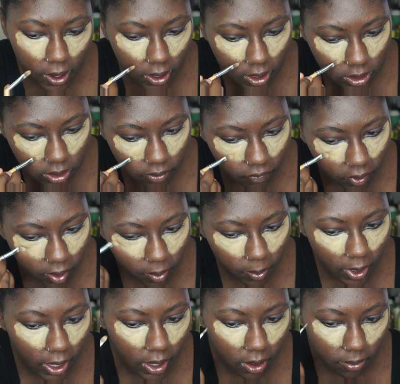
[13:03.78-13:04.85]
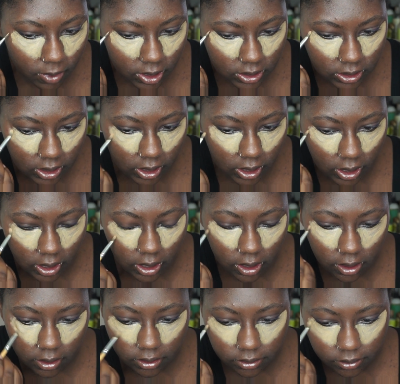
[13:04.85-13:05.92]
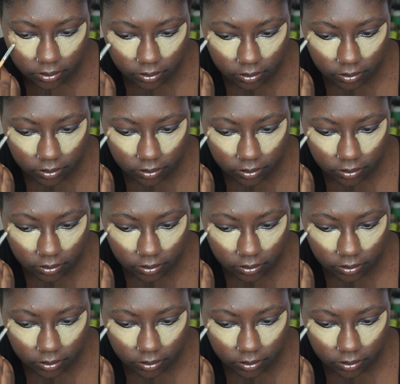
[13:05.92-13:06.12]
it doesn't feel bad on my skin at all.